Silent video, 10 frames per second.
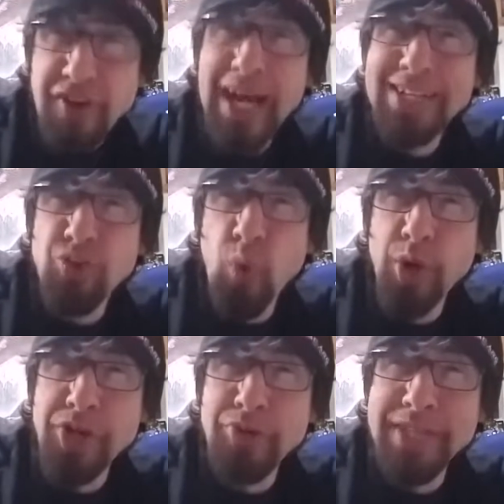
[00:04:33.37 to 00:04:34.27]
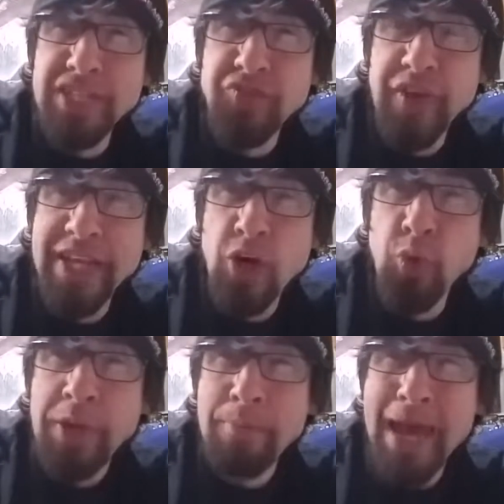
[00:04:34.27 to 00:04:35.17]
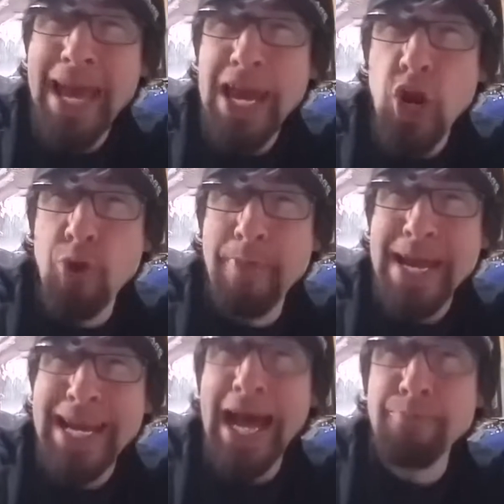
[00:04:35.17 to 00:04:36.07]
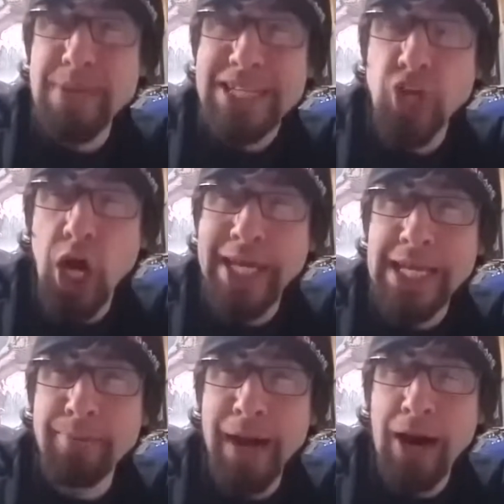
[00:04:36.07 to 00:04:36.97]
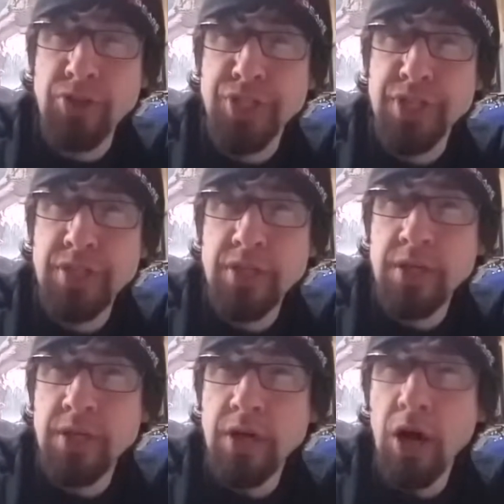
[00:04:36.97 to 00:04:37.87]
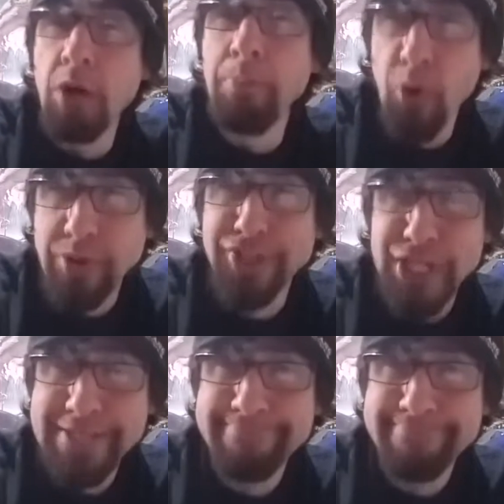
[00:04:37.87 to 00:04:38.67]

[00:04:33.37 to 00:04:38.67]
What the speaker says: forgot to warn you in this video, we may or may not be talking about abortion.